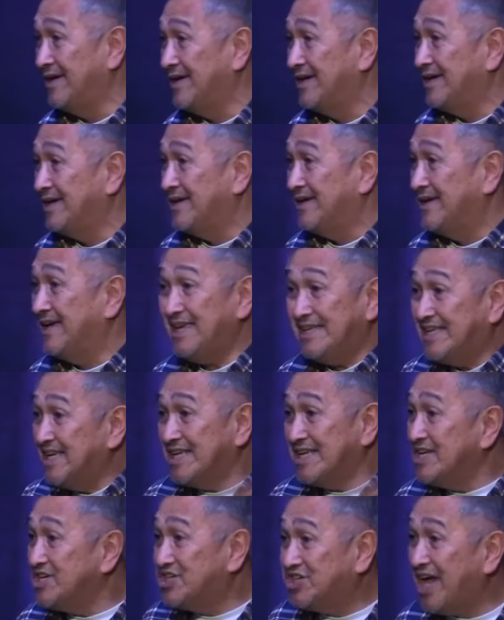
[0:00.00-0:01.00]
He
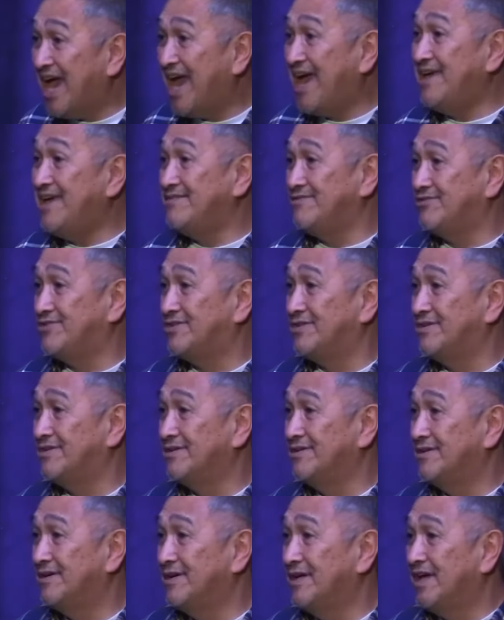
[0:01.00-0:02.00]
didn't change.
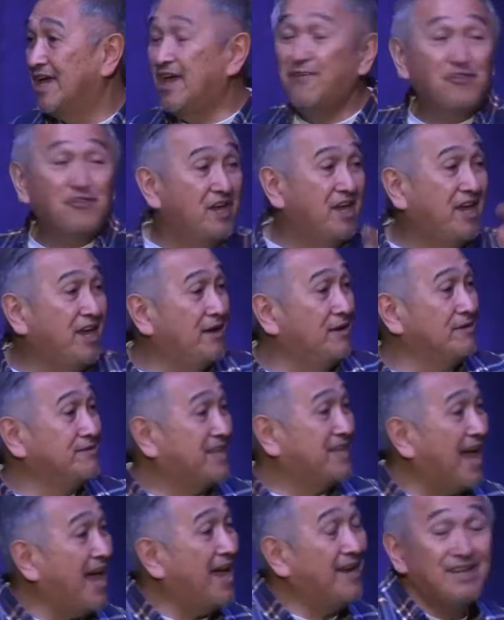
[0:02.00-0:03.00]
If He healed
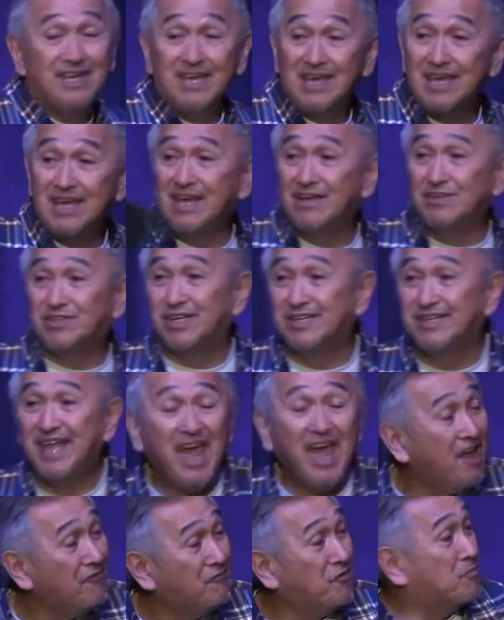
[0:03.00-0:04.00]
then, He heals
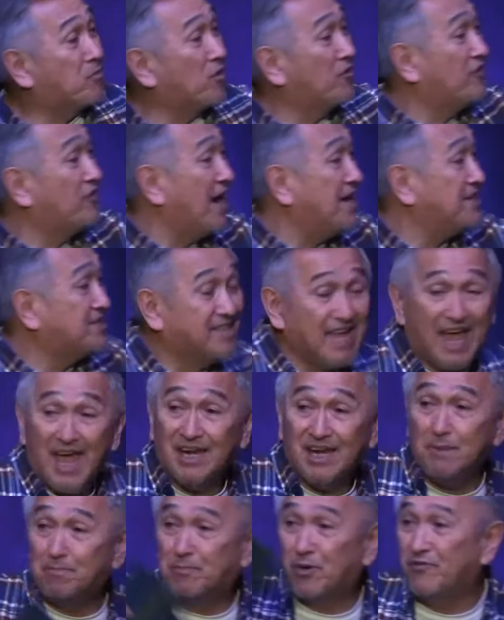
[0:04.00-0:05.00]
today. If He provides then,
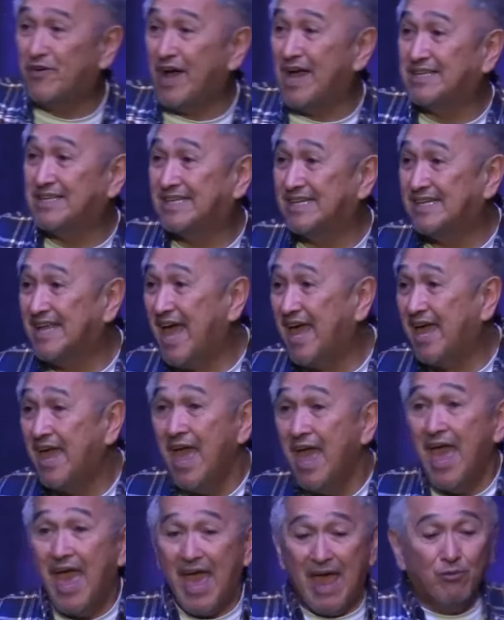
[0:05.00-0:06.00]
He provides today.
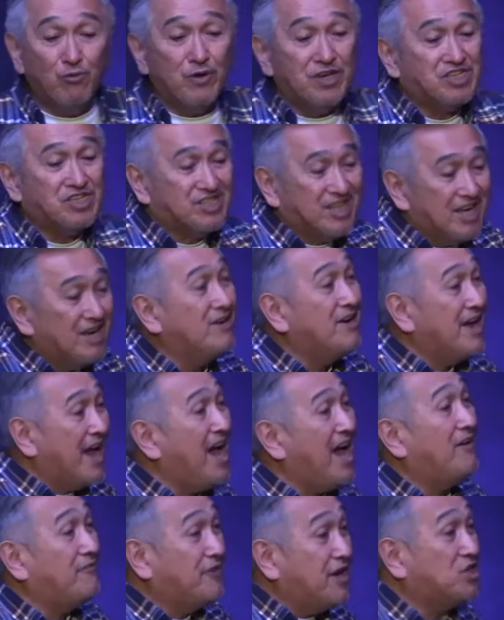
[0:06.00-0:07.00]
And we still
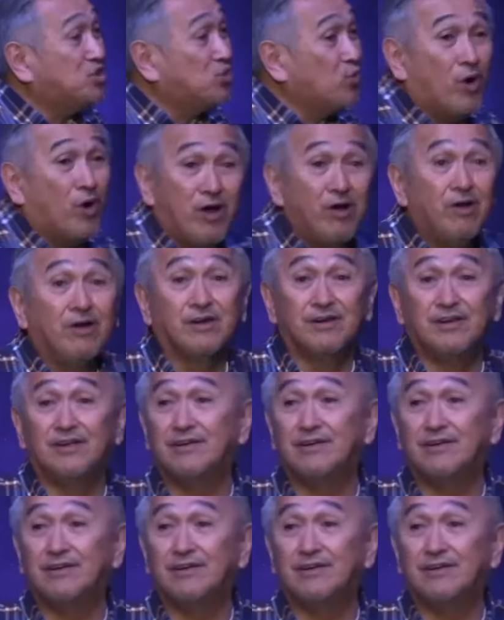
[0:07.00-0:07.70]
have His Word.